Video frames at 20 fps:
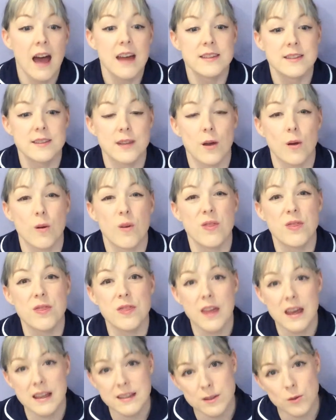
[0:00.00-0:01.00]
So
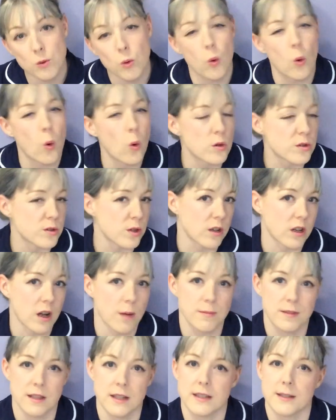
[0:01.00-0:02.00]
this also
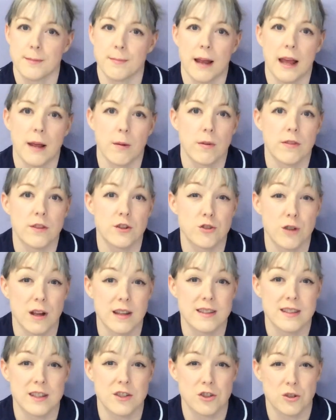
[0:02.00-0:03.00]
comes into play with the
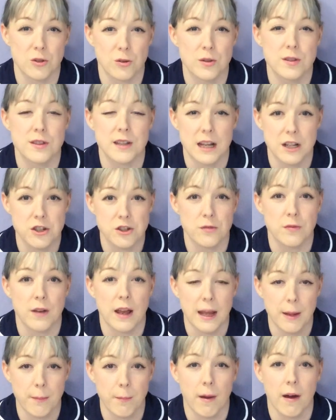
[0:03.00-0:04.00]
transitional stage of
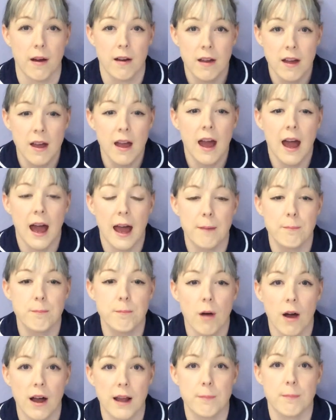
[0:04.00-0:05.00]
labour
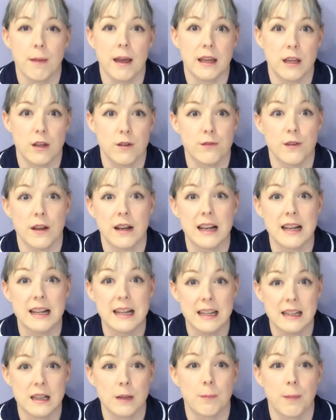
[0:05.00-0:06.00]
and might make you feel a
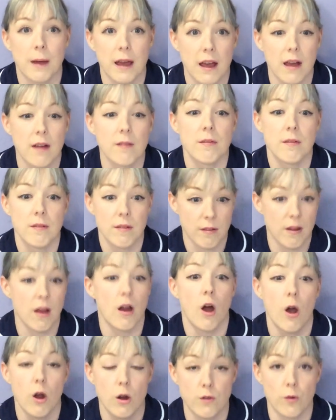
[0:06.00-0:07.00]
little bit
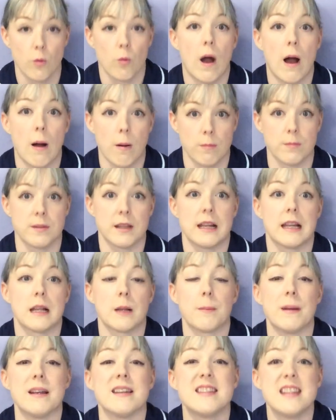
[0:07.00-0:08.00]
overwhelmed, a
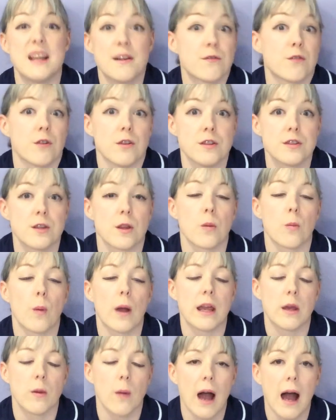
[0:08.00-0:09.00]
little bit different to the
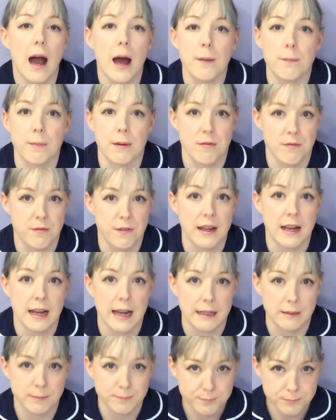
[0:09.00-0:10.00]
way you had been
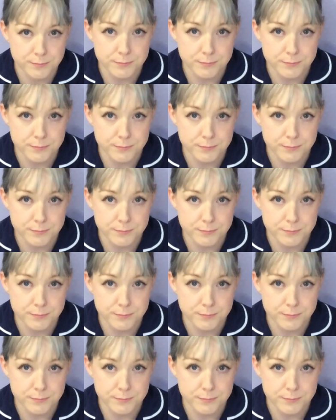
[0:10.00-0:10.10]
feeling.